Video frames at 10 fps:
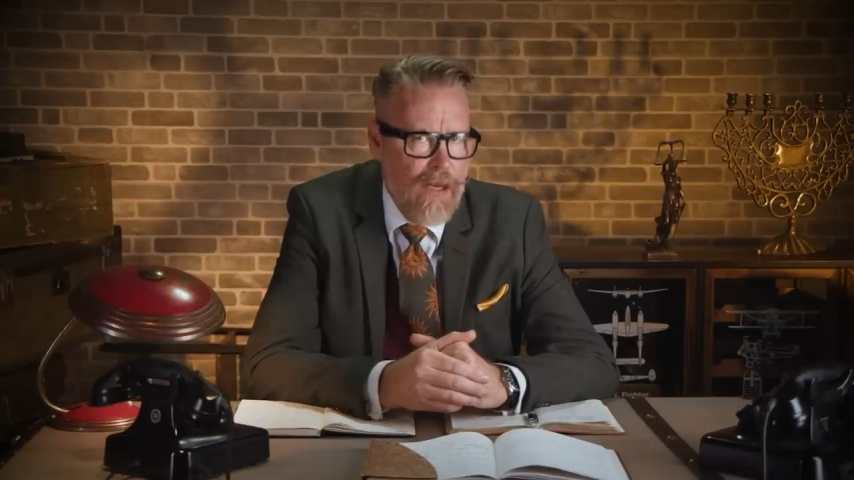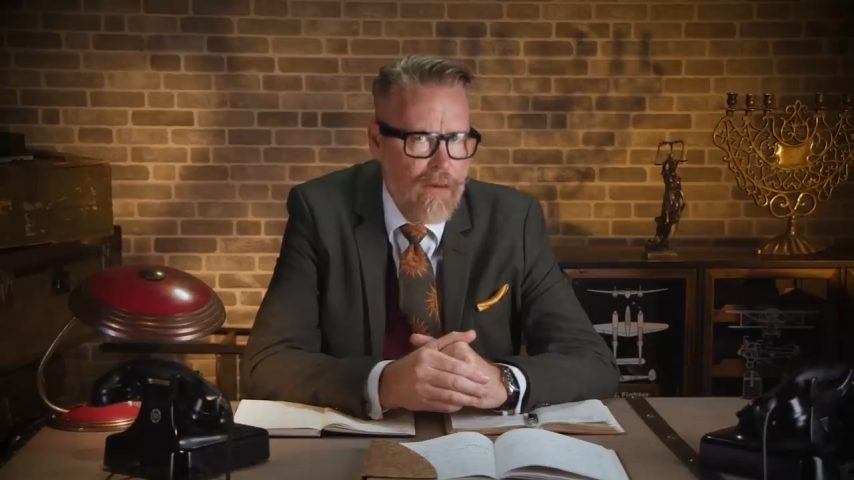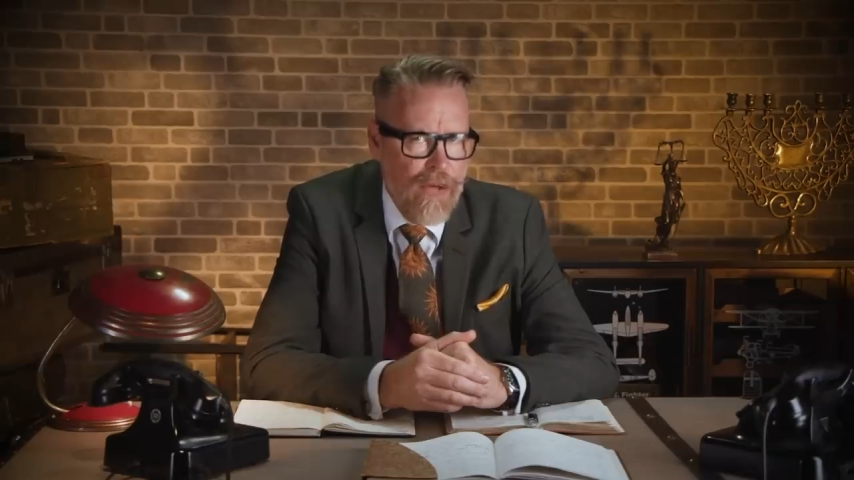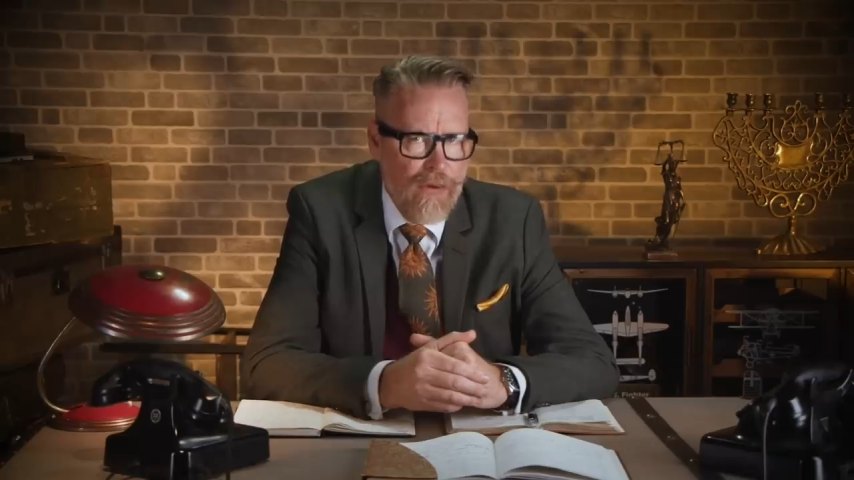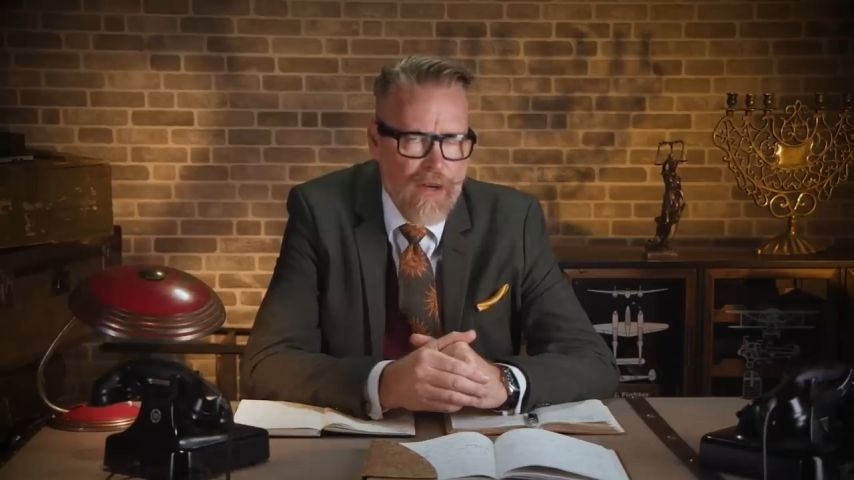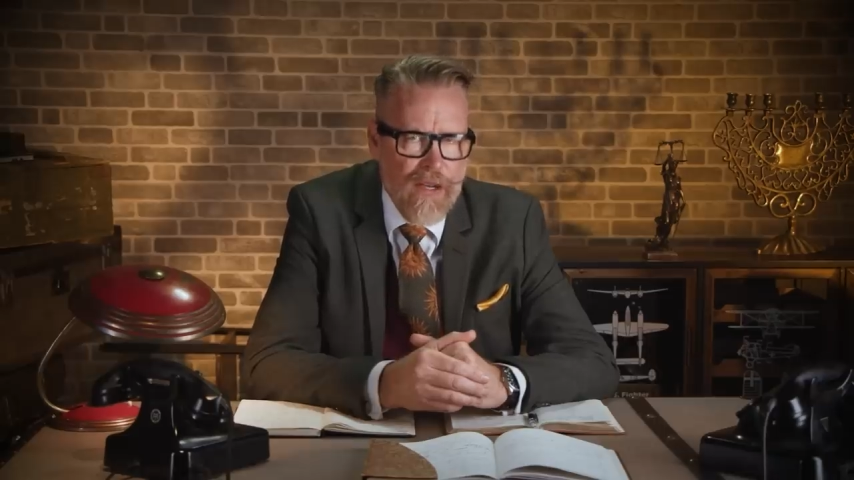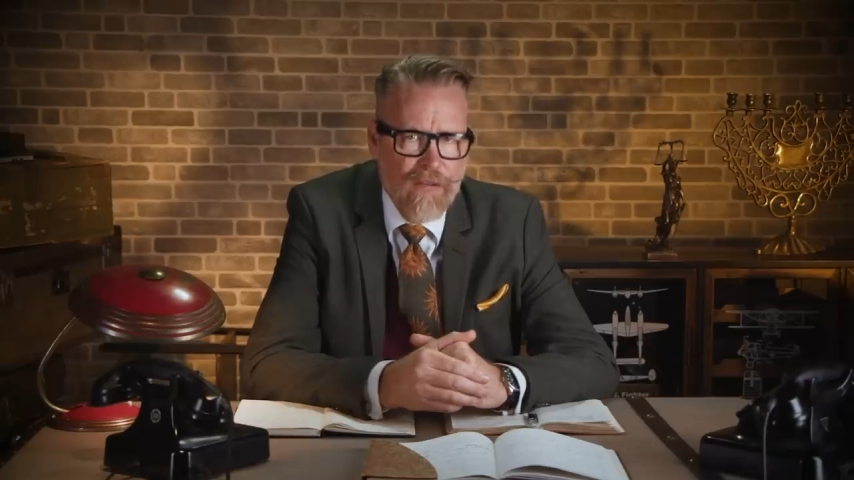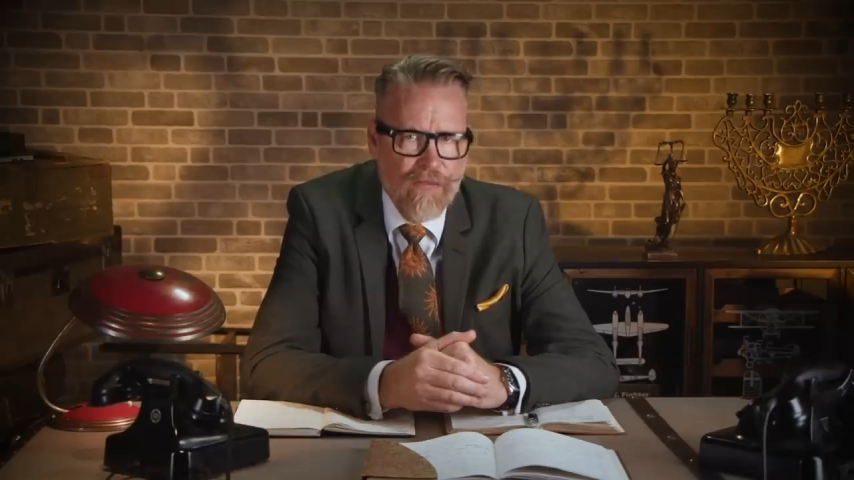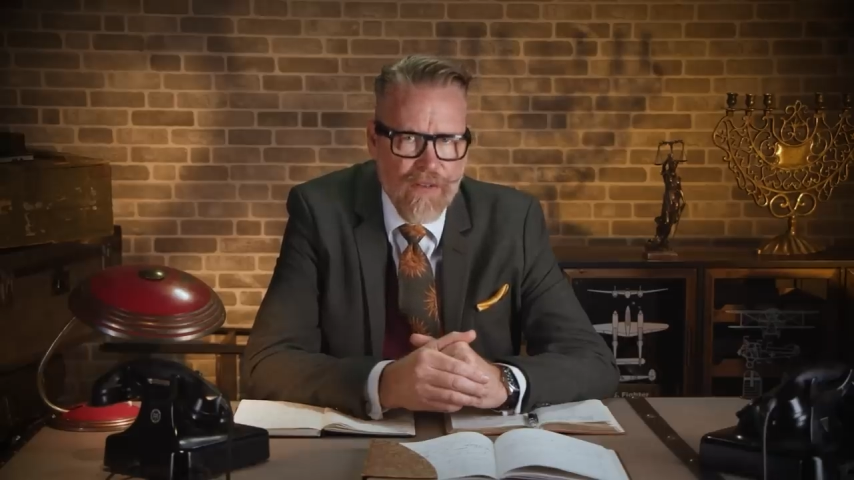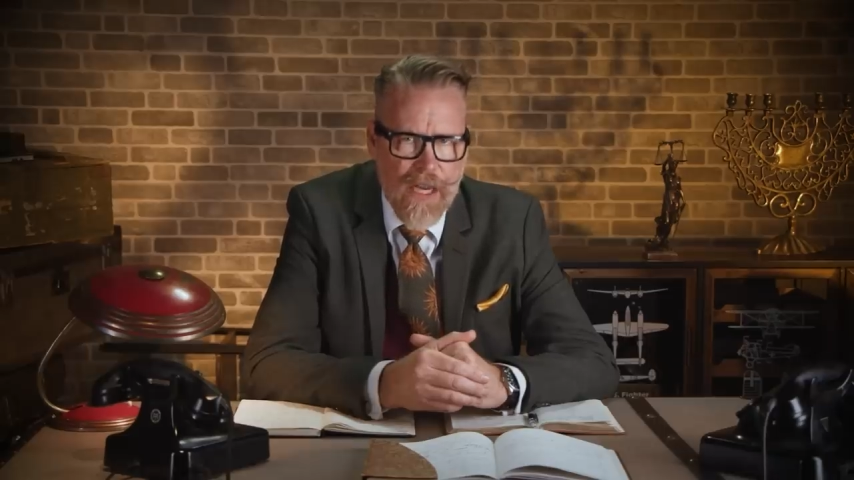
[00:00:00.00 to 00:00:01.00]
and
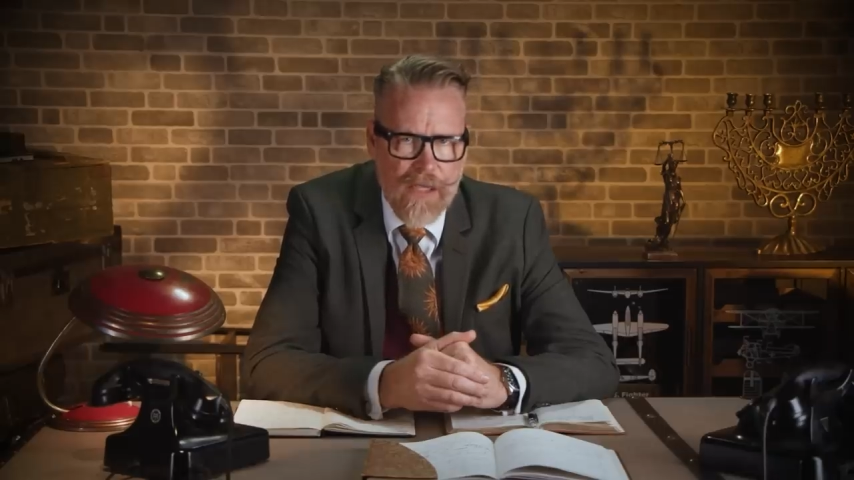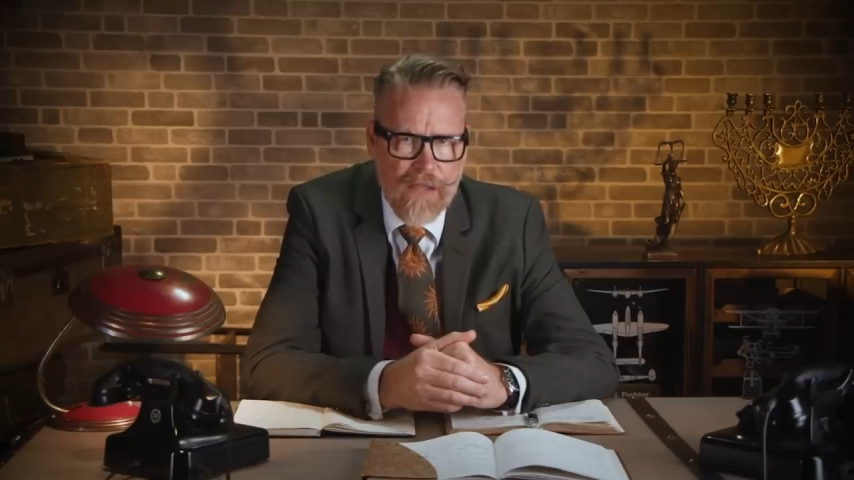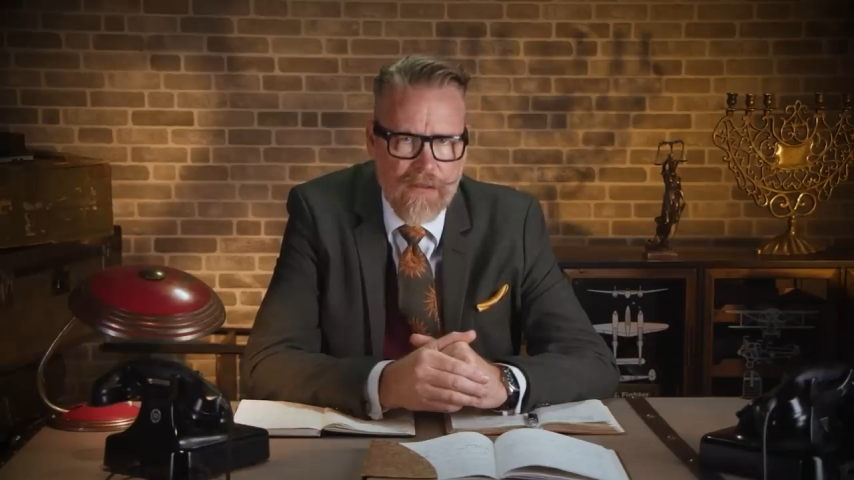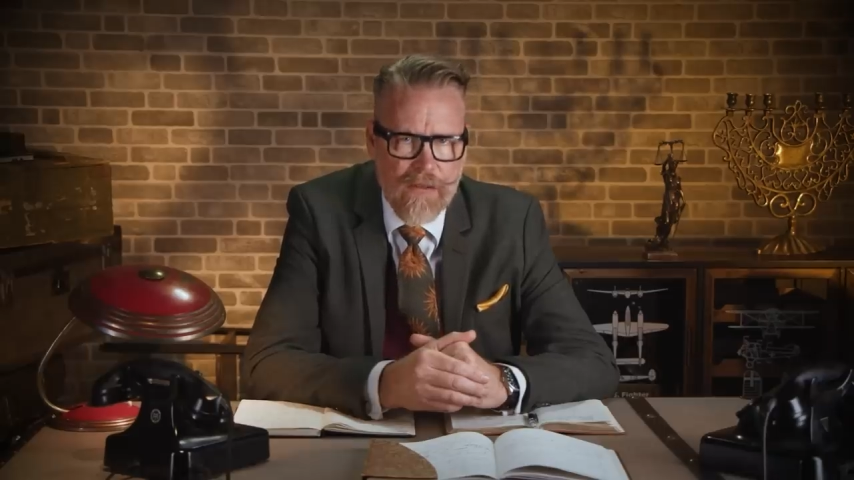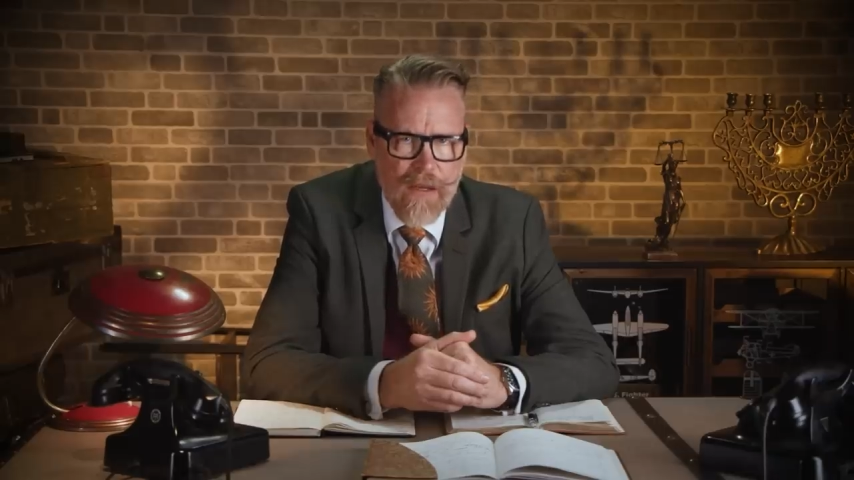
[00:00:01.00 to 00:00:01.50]
community's fate.